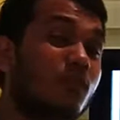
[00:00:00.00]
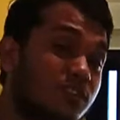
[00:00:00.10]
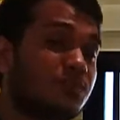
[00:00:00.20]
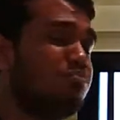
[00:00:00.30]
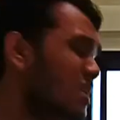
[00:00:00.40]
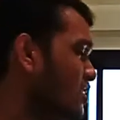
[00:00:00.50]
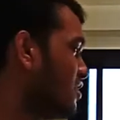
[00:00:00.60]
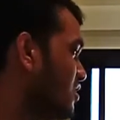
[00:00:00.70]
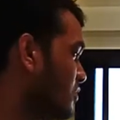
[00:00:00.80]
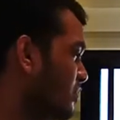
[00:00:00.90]

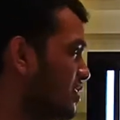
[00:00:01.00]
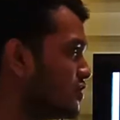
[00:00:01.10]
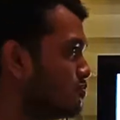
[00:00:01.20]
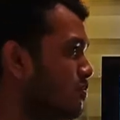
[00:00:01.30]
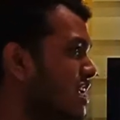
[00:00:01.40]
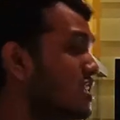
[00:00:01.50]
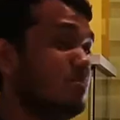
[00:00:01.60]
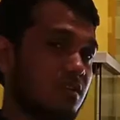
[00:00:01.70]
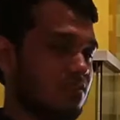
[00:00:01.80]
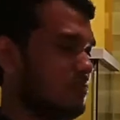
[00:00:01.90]

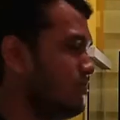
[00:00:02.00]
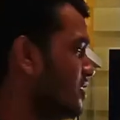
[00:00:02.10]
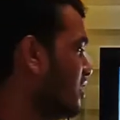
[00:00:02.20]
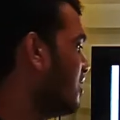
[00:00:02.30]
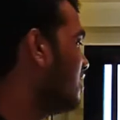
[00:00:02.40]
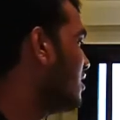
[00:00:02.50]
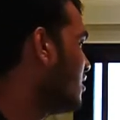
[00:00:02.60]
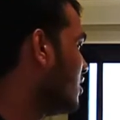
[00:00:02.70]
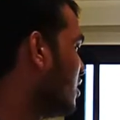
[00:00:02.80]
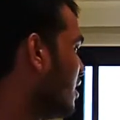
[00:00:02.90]
splittable.
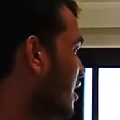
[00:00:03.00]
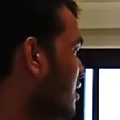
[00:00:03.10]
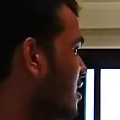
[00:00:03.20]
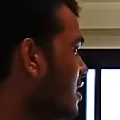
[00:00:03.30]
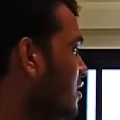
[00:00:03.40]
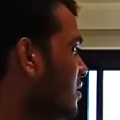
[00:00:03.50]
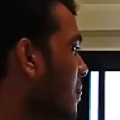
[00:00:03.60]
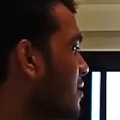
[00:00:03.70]
And then